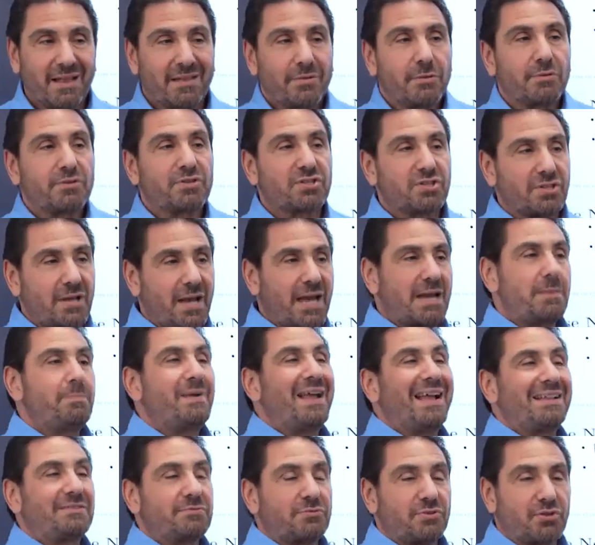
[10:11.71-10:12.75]
Those
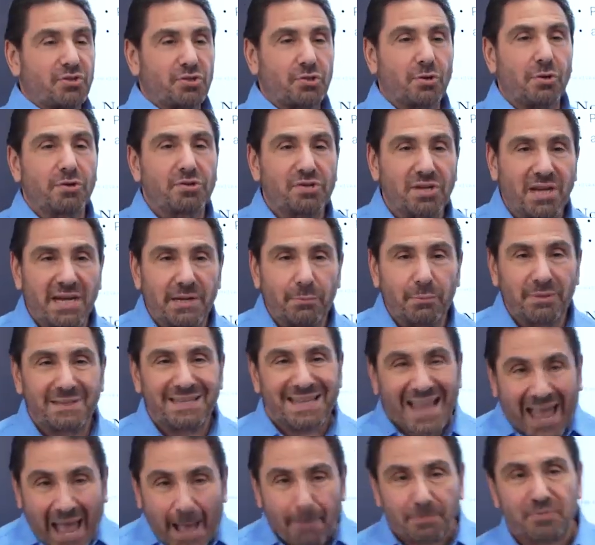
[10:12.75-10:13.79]
sidebands are associated with
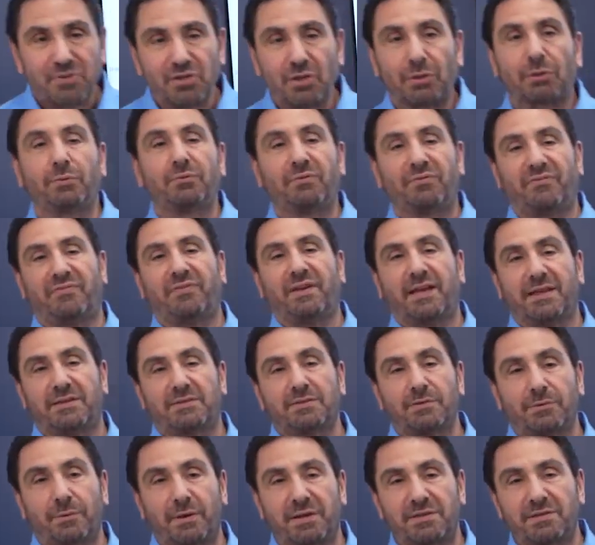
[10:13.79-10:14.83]
the absolute
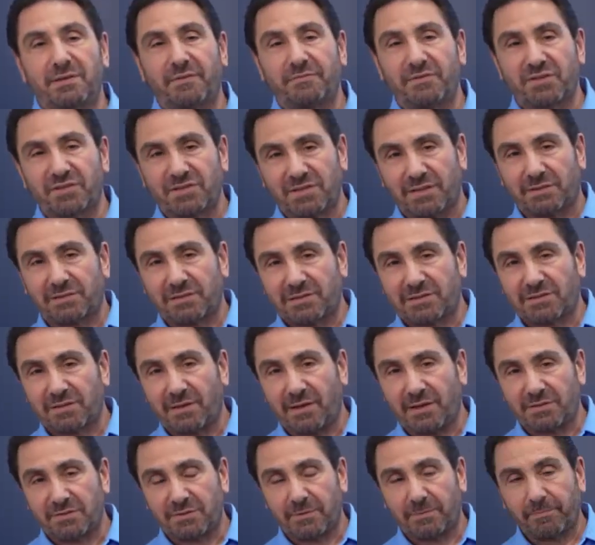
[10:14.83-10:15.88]
phase noise of the
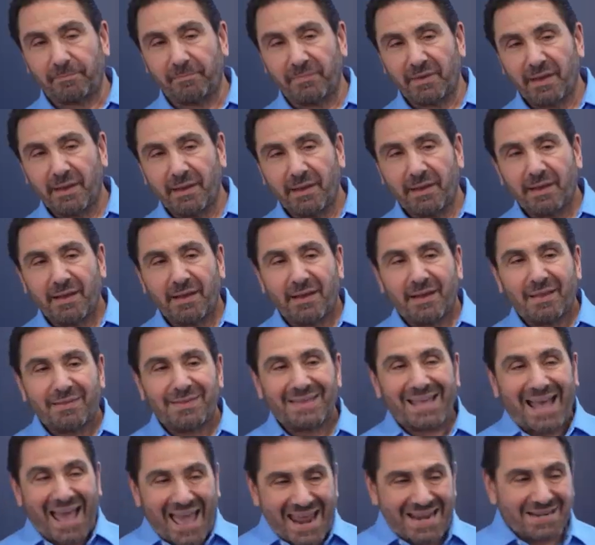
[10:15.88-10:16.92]
synthesizer.
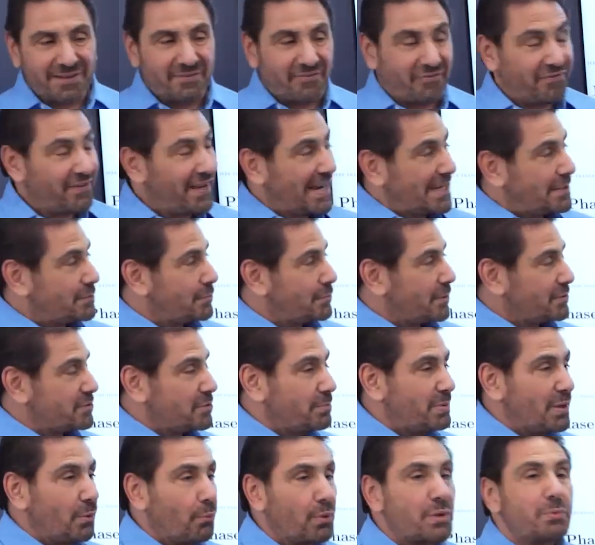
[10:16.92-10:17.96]
The additive phase noise
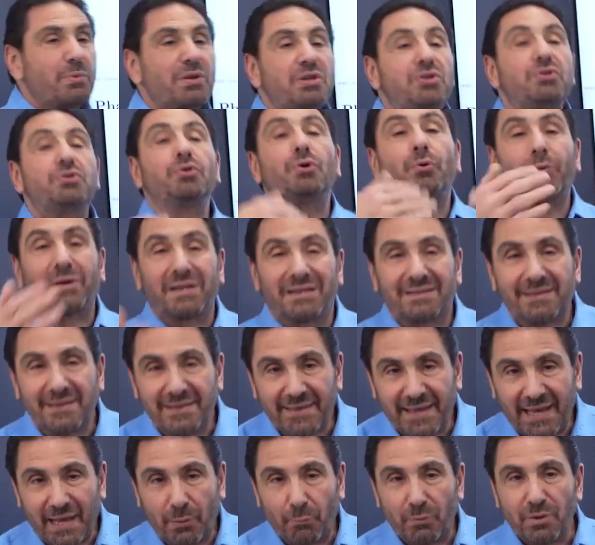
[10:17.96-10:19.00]
would be, what are we doing to
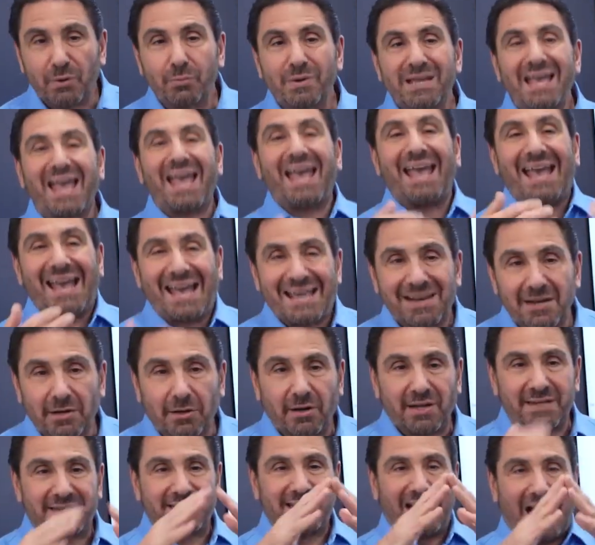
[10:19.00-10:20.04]
that? What are we adding
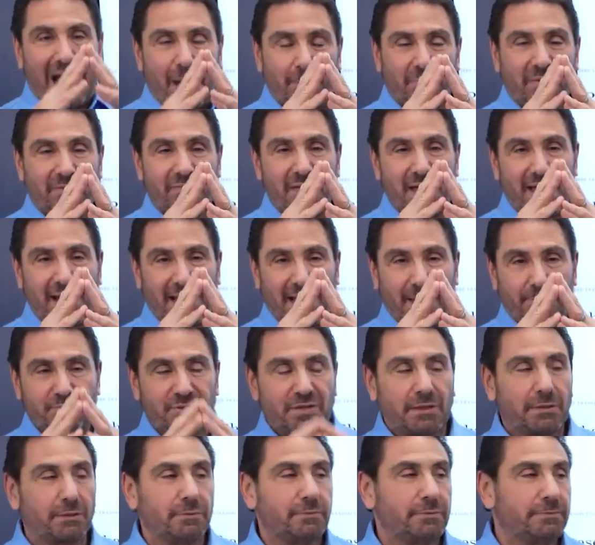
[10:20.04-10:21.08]
on top of that
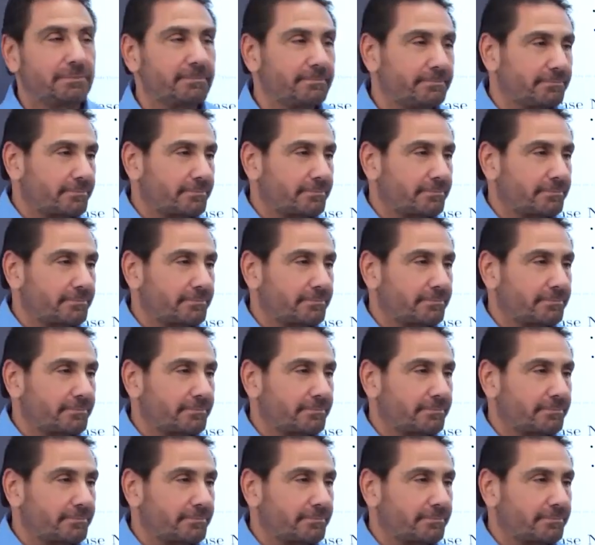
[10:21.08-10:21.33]
absolute?